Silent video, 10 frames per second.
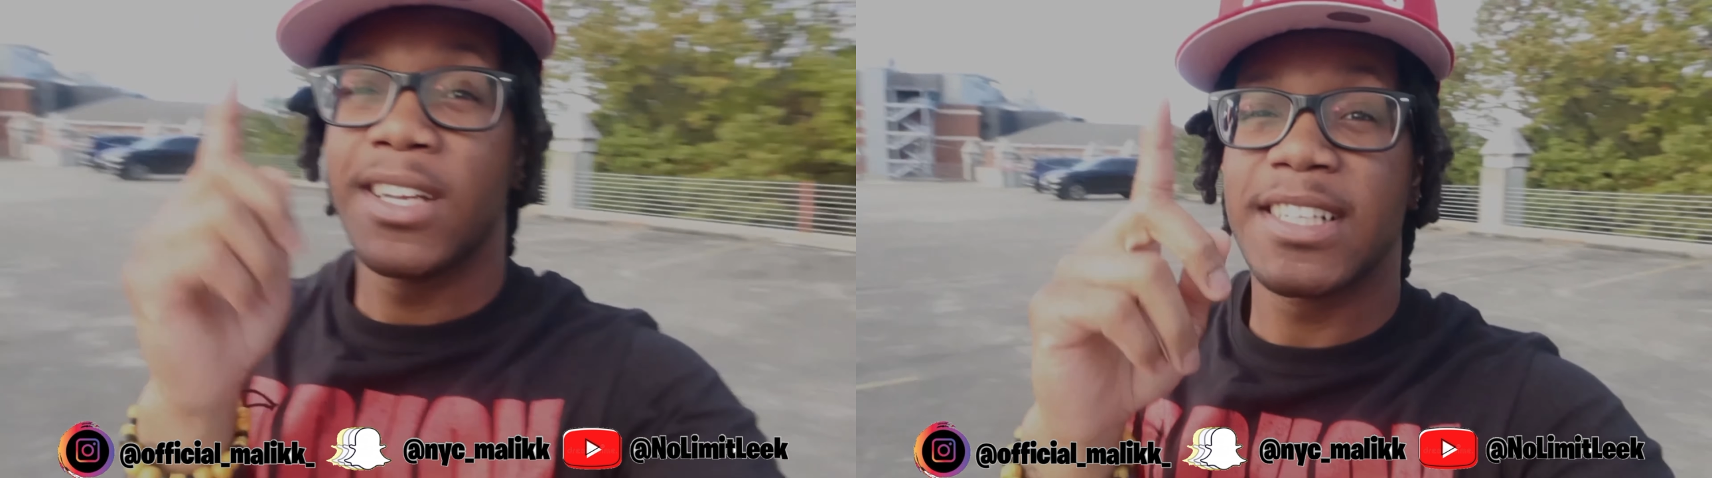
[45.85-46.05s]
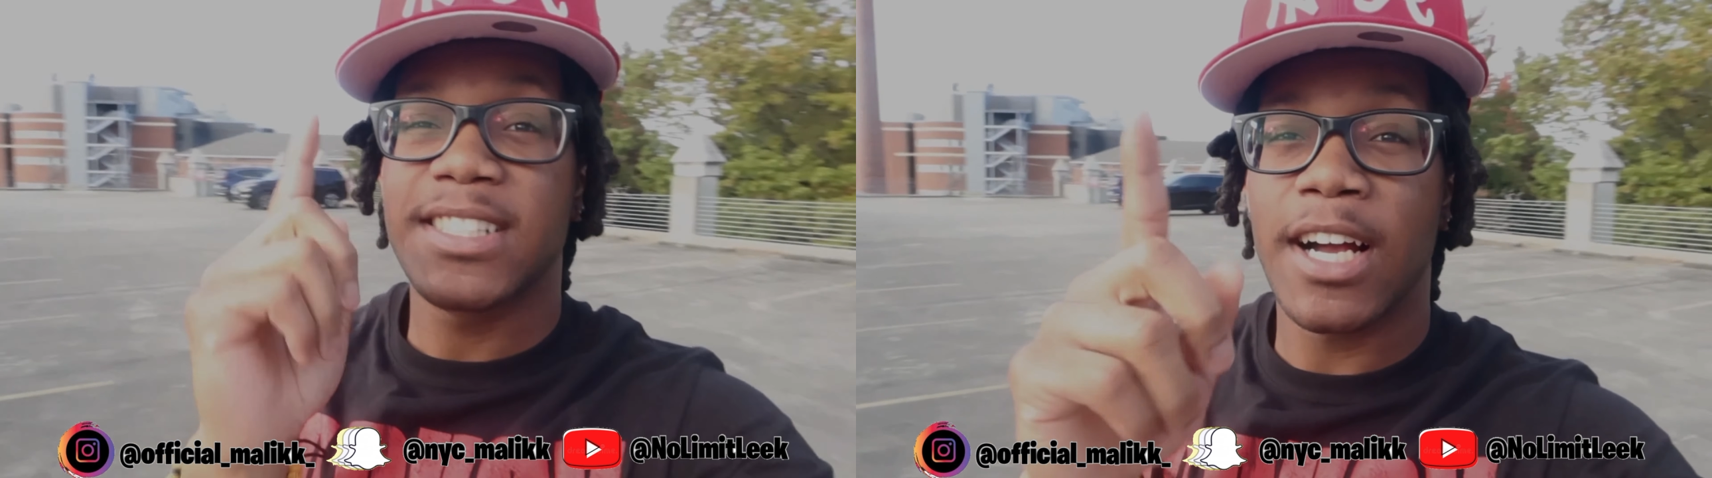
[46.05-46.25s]

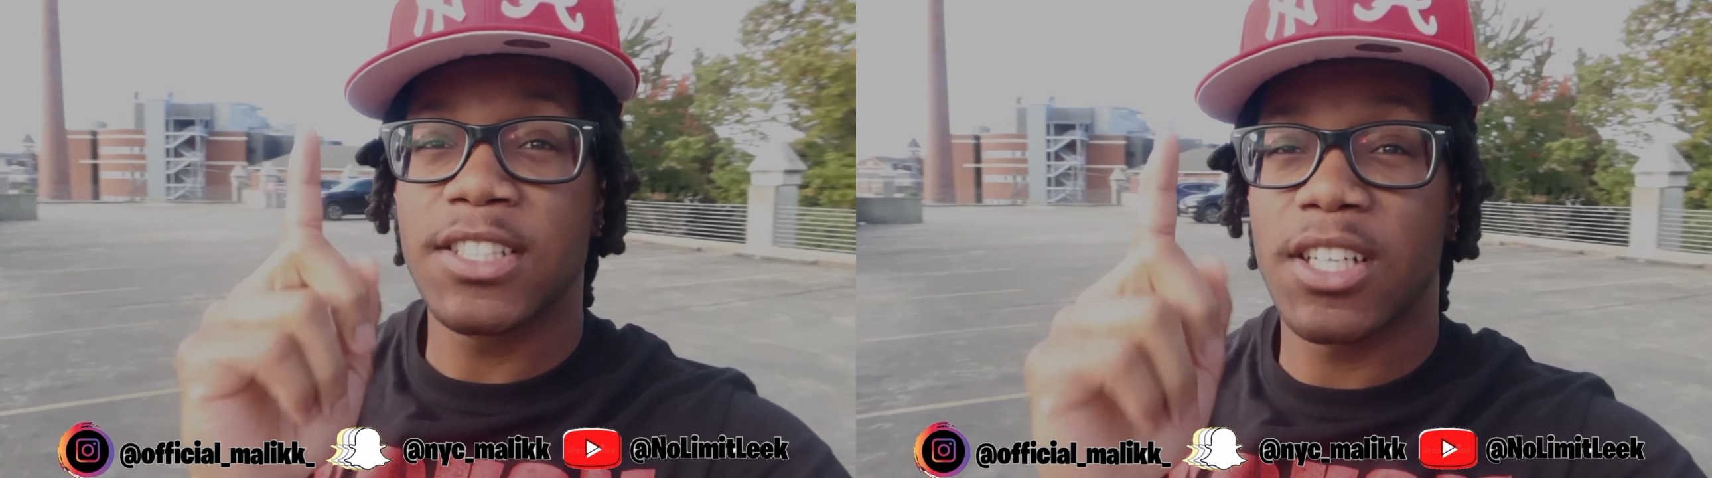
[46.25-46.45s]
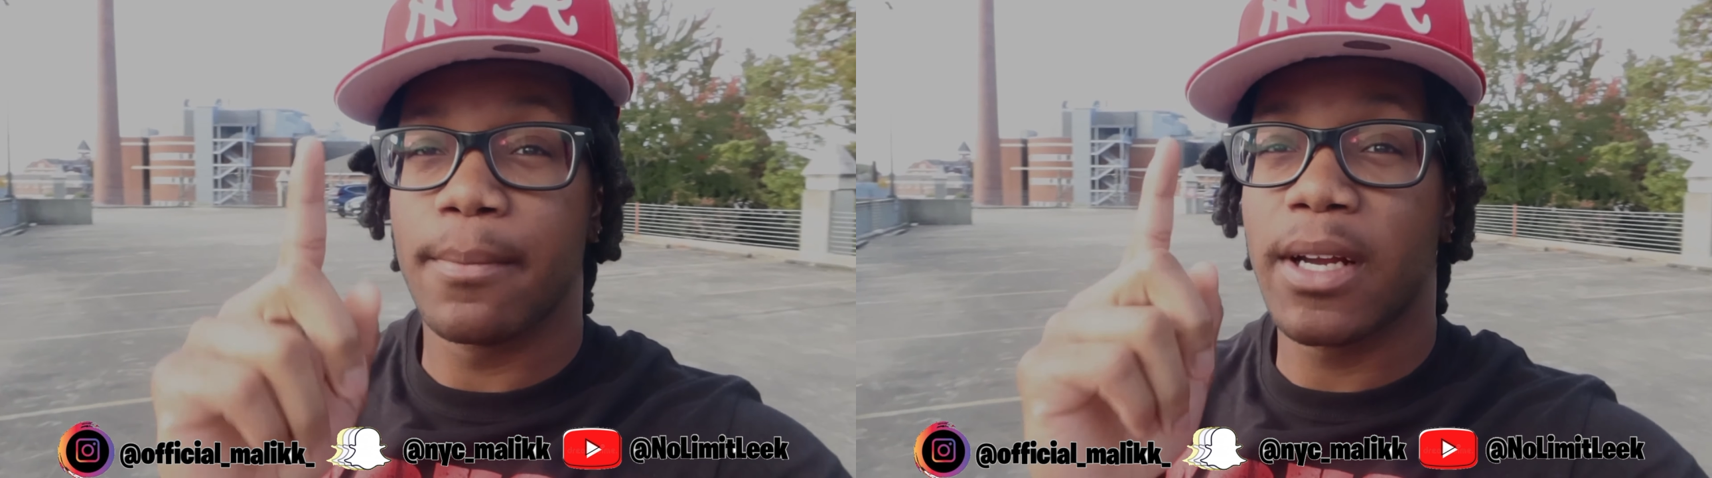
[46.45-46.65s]
This
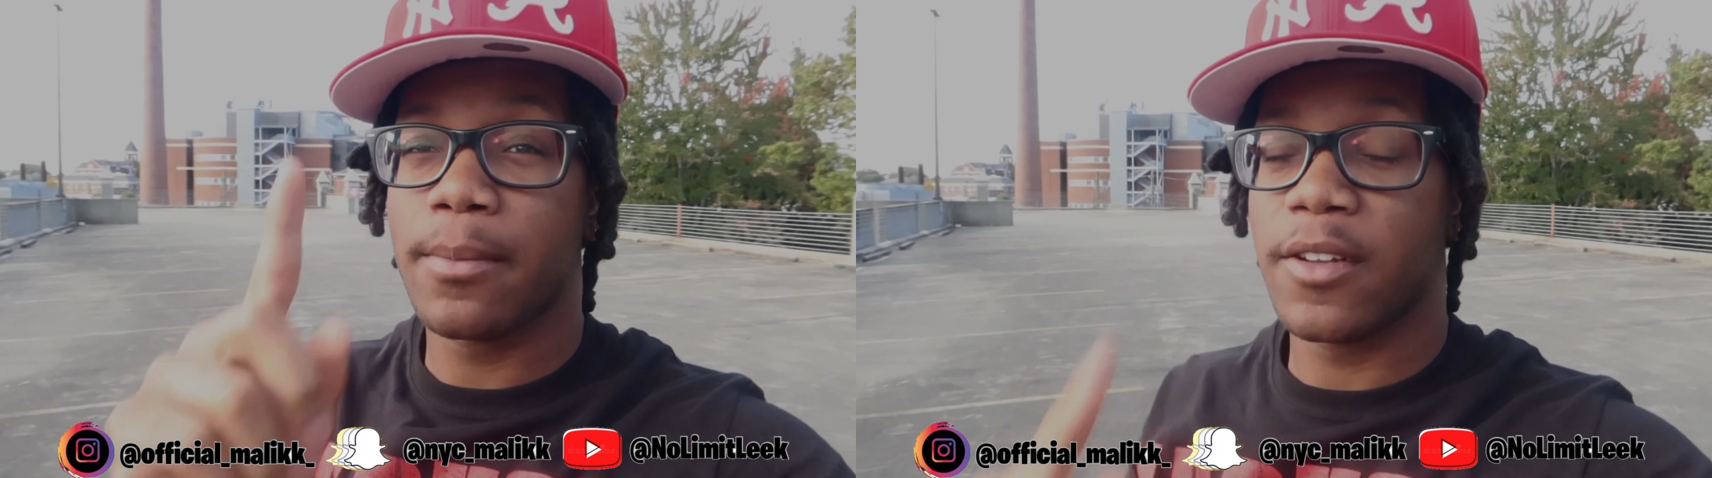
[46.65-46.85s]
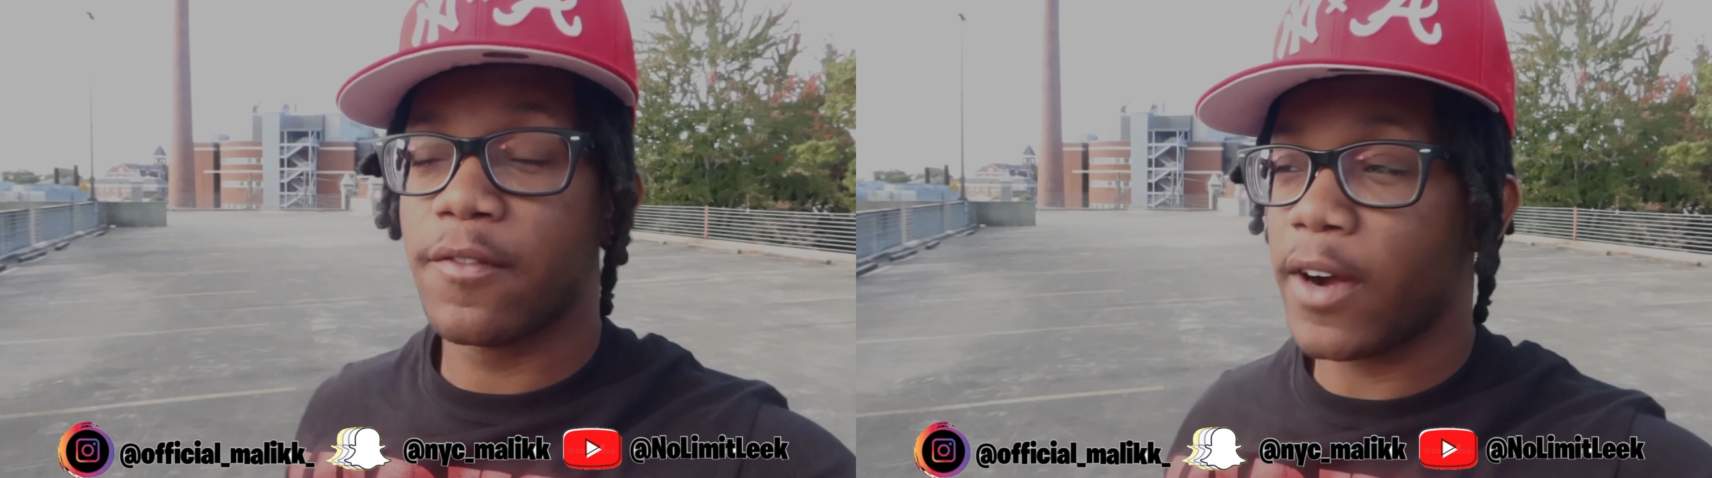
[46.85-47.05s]
concert
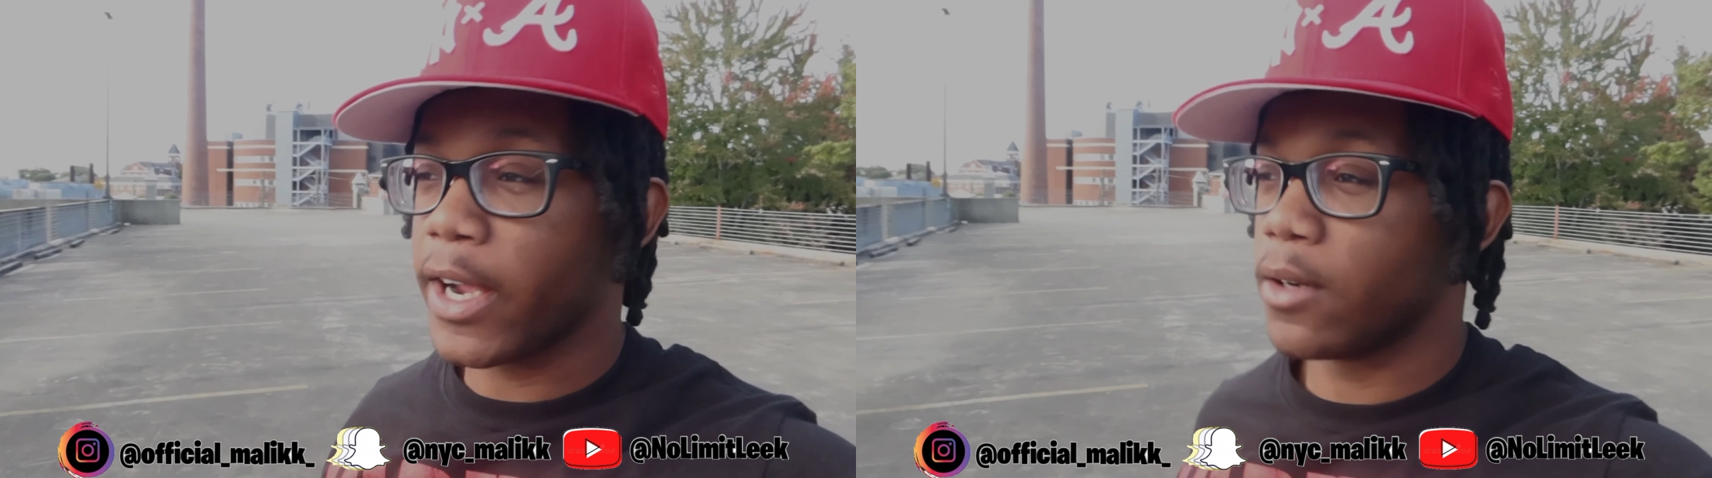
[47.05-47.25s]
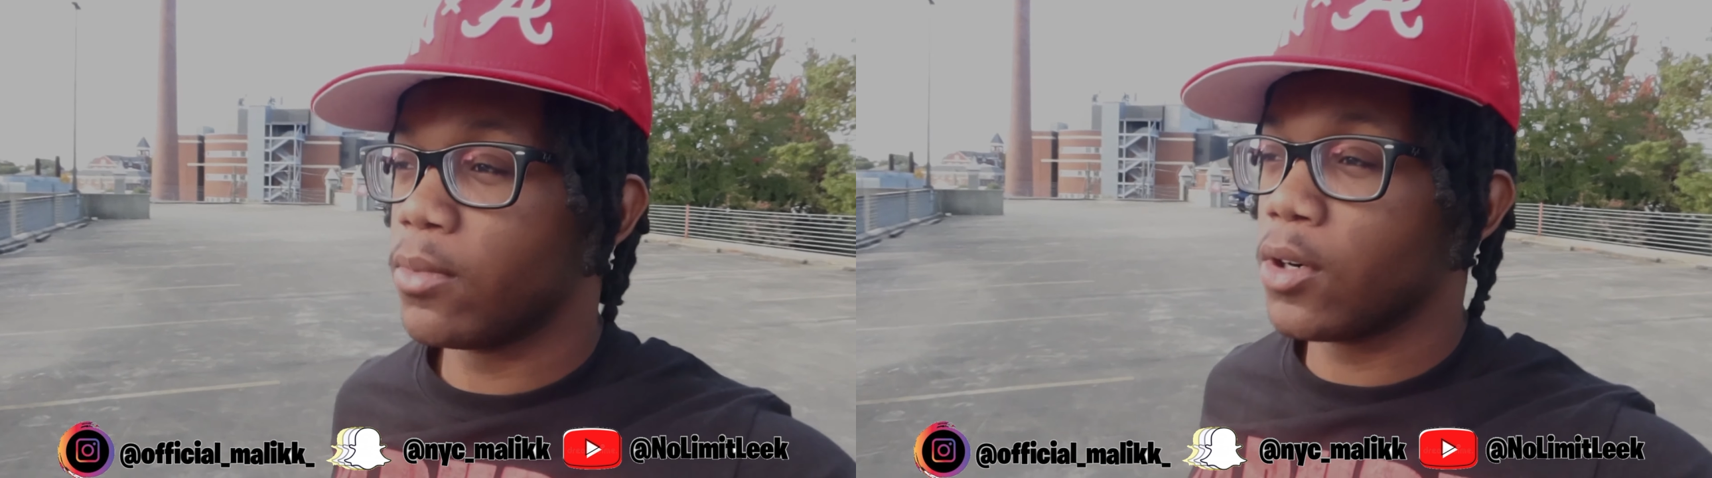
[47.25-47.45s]
better be
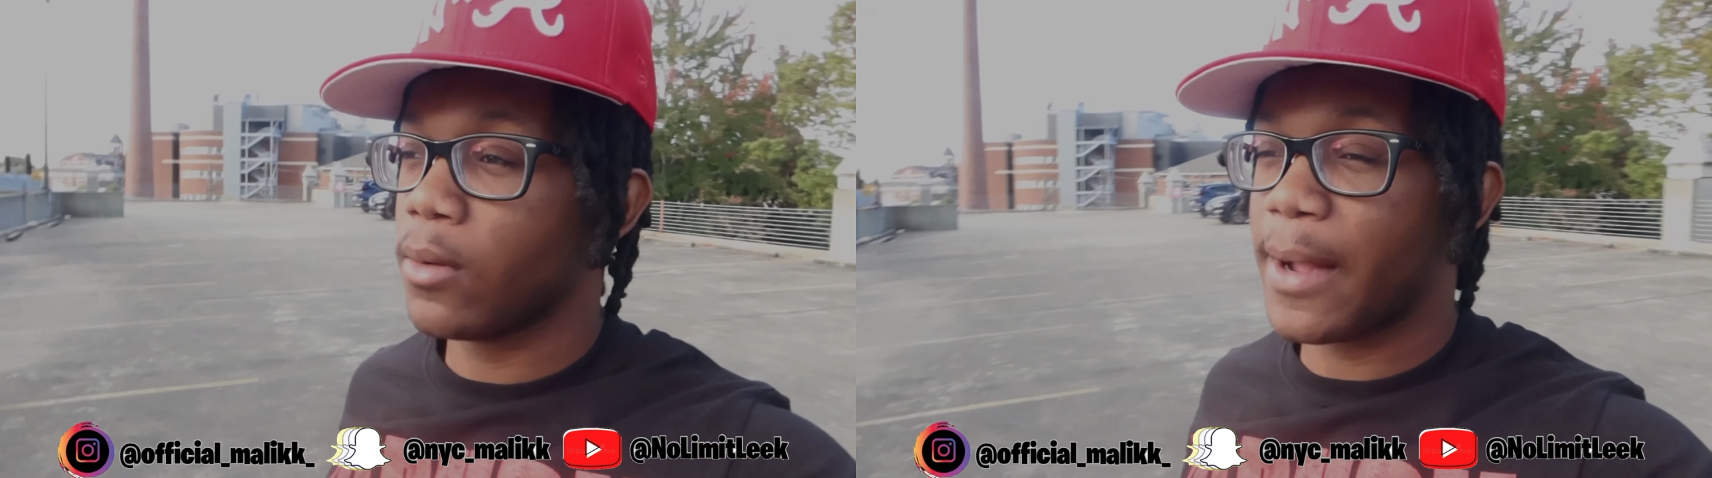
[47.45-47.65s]
fire, bro.